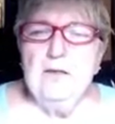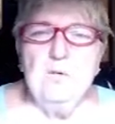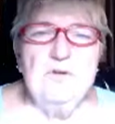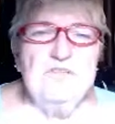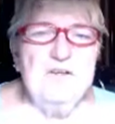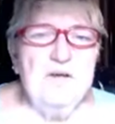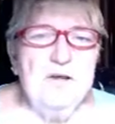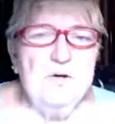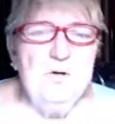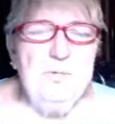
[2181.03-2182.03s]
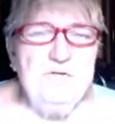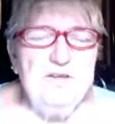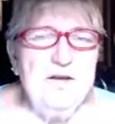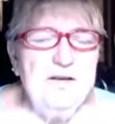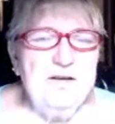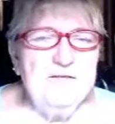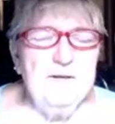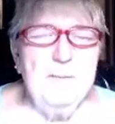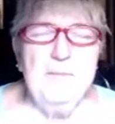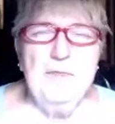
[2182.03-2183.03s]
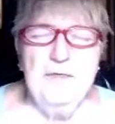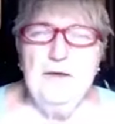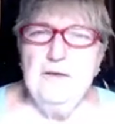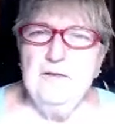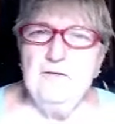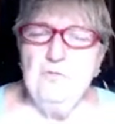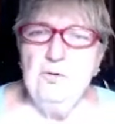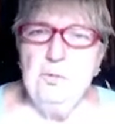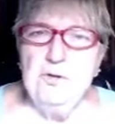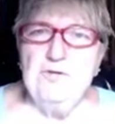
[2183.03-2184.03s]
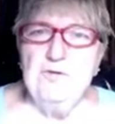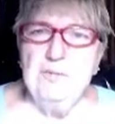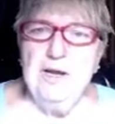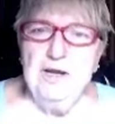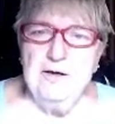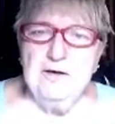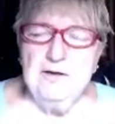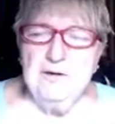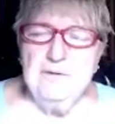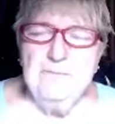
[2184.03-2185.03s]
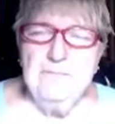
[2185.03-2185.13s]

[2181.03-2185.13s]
There was a group of scientists, I think this group was from Canada,